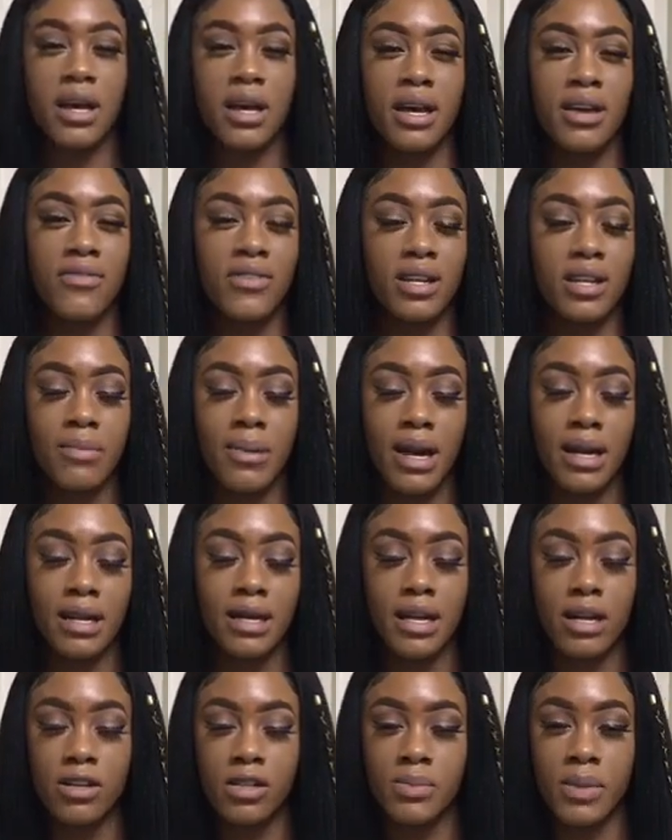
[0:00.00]
If
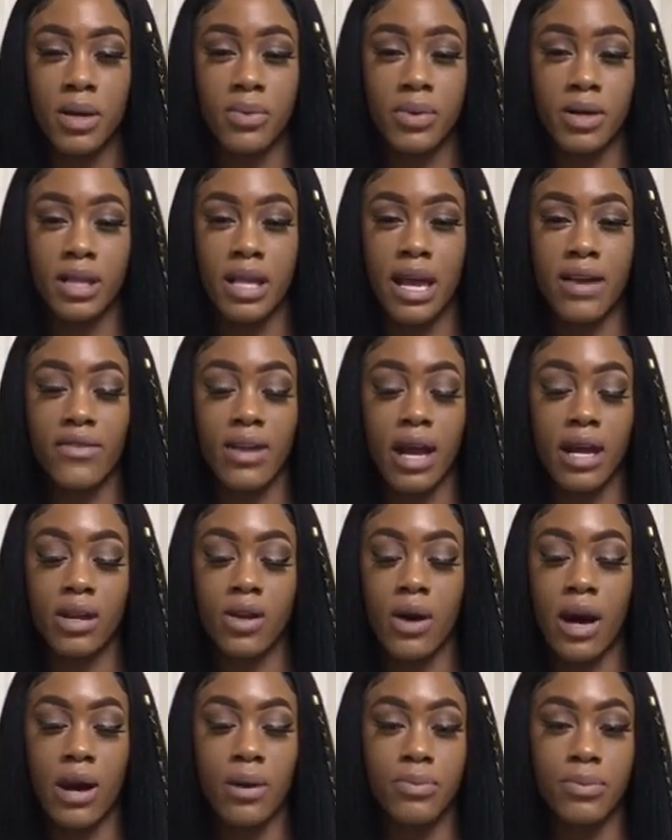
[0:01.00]
anybody knows me in real life, y'all
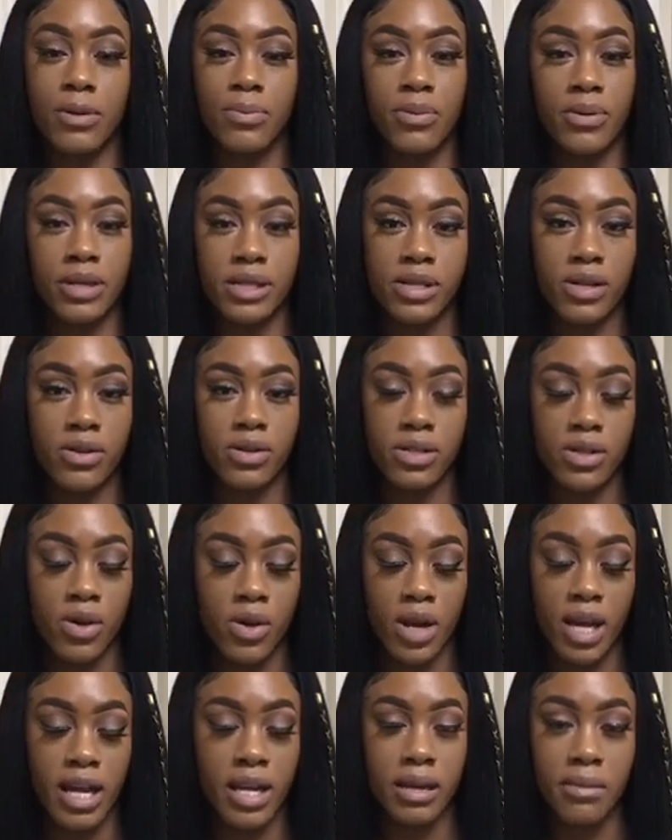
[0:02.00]
know I'll put press-ons
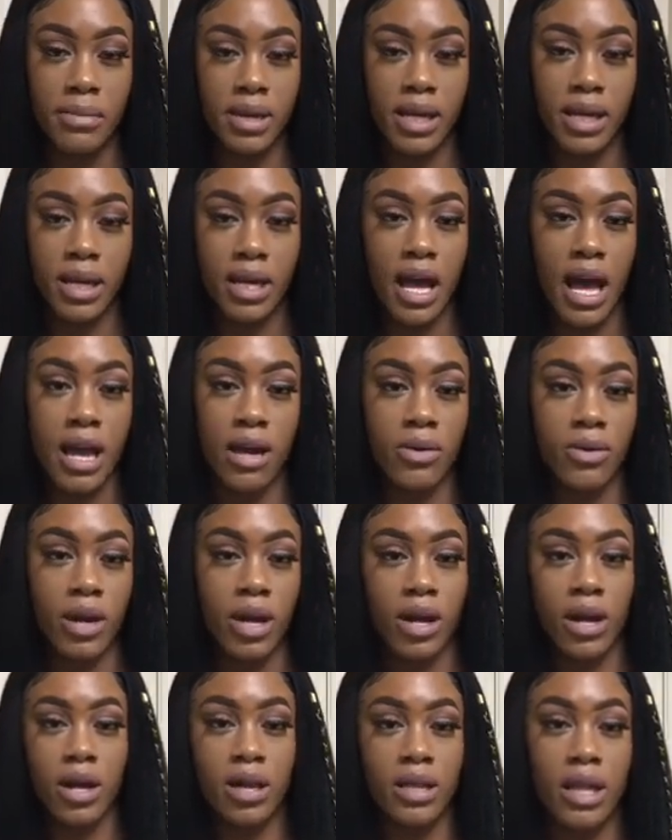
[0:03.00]
on in a minute. I don't
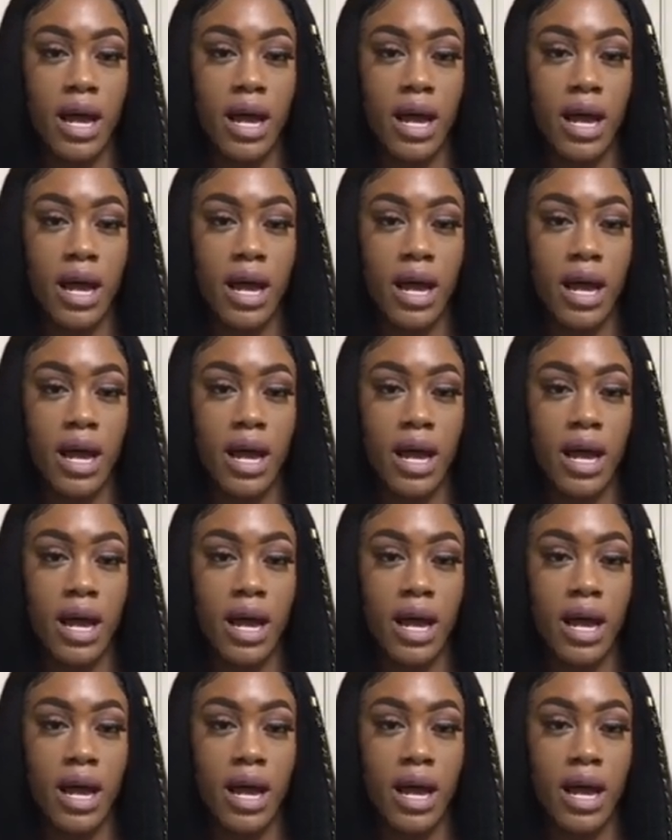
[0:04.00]
care.